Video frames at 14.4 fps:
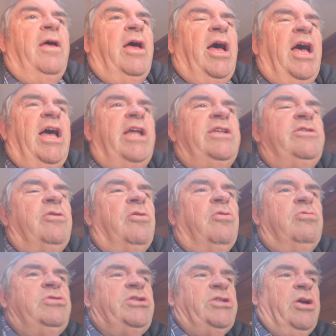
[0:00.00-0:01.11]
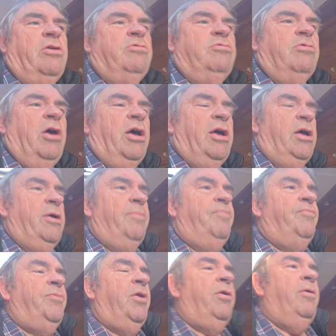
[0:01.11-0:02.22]
And also a
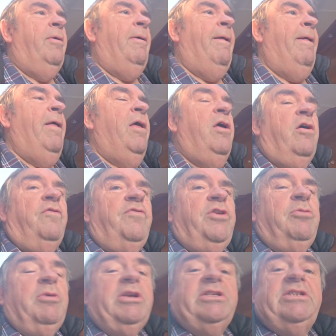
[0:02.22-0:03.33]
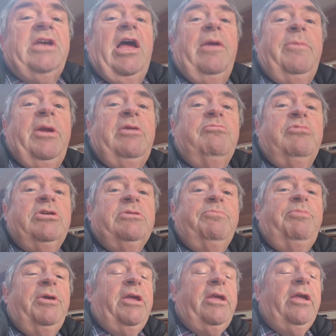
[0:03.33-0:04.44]
few weeks time it will
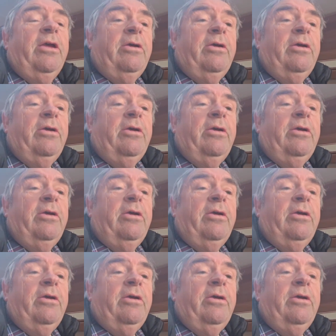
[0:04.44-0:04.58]
be